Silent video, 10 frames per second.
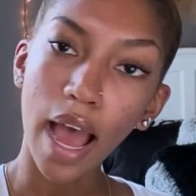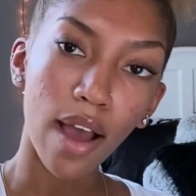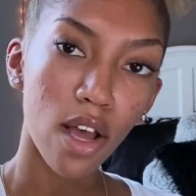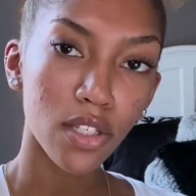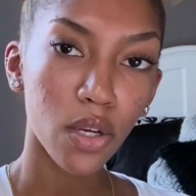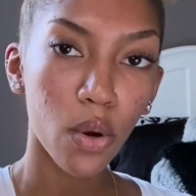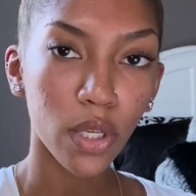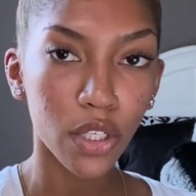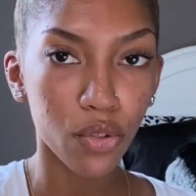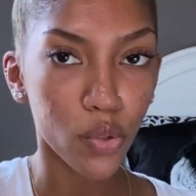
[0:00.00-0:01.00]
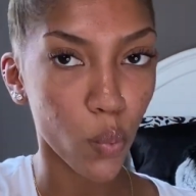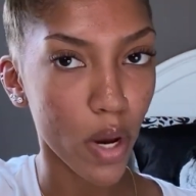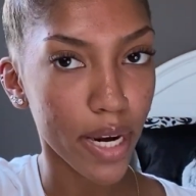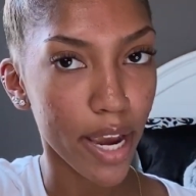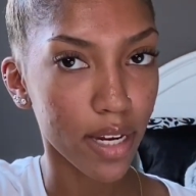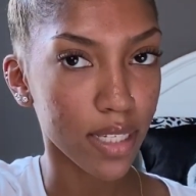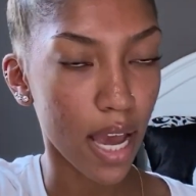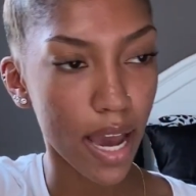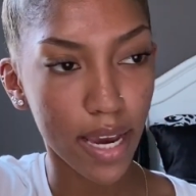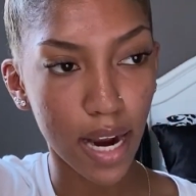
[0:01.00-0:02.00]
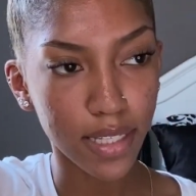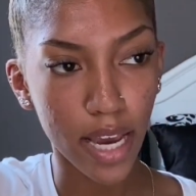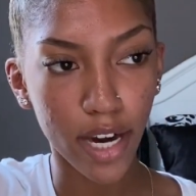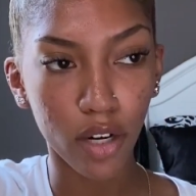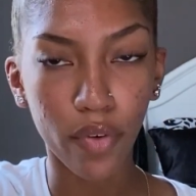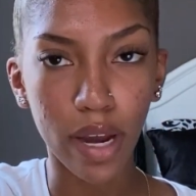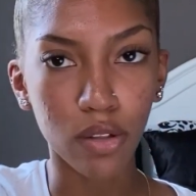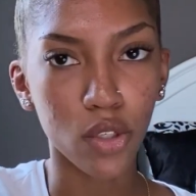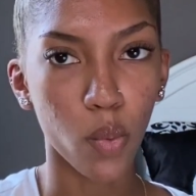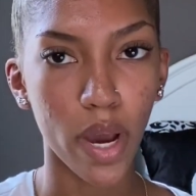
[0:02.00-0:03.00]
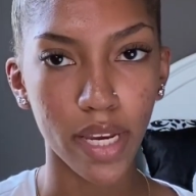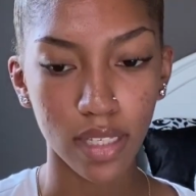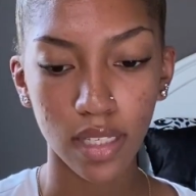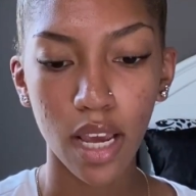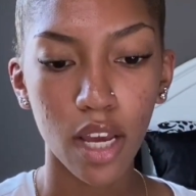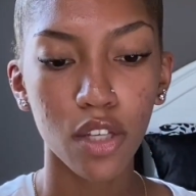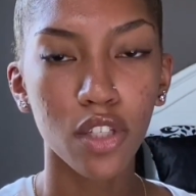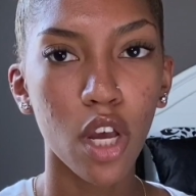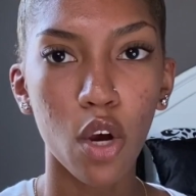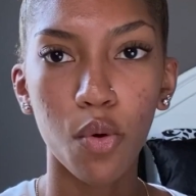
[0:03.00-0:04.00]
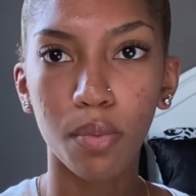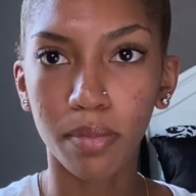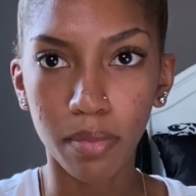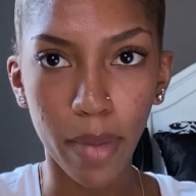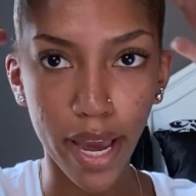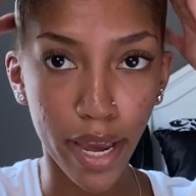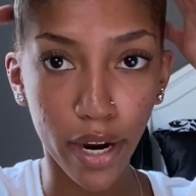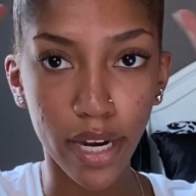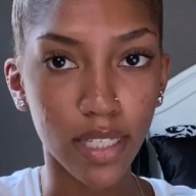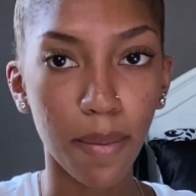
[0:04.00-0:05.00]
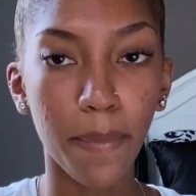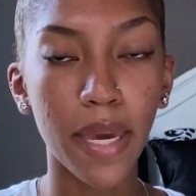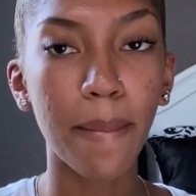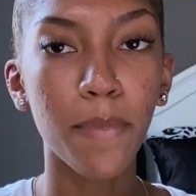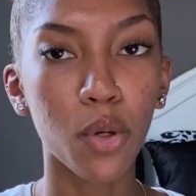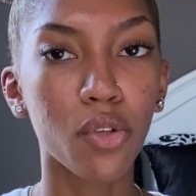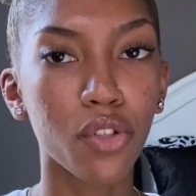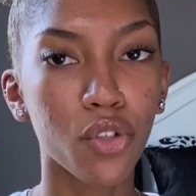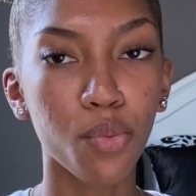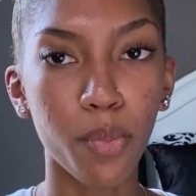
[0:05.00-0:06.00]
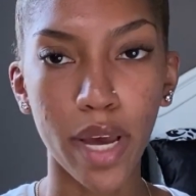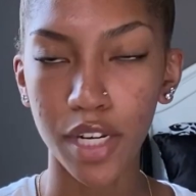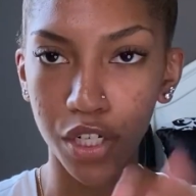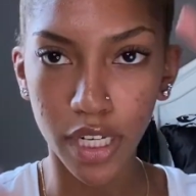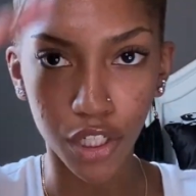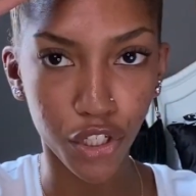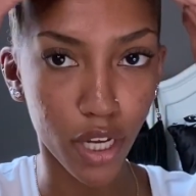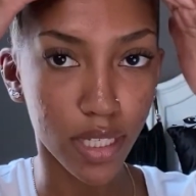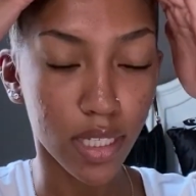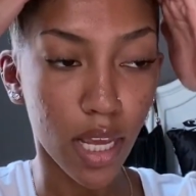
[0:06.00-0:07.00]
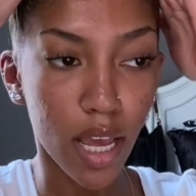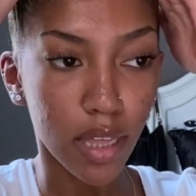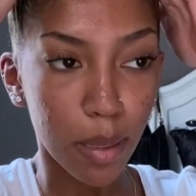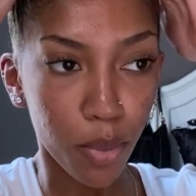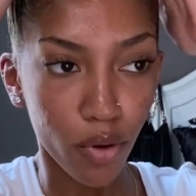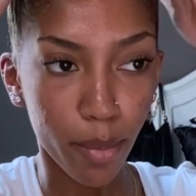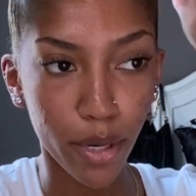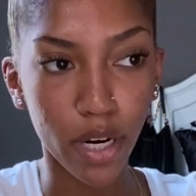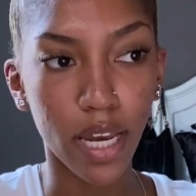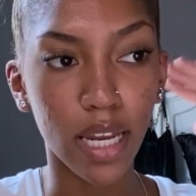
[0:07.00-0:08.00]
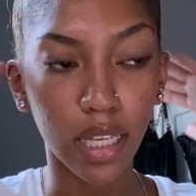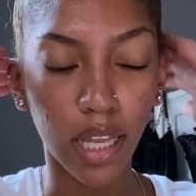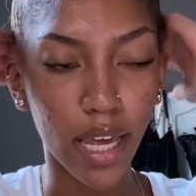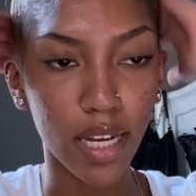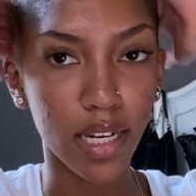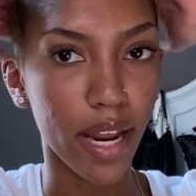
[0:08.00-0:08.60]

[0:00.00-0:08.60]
I also only used one hair tie and I tied it around twice. So my hair isn't being pulled too much. It's just the perimeter getting laid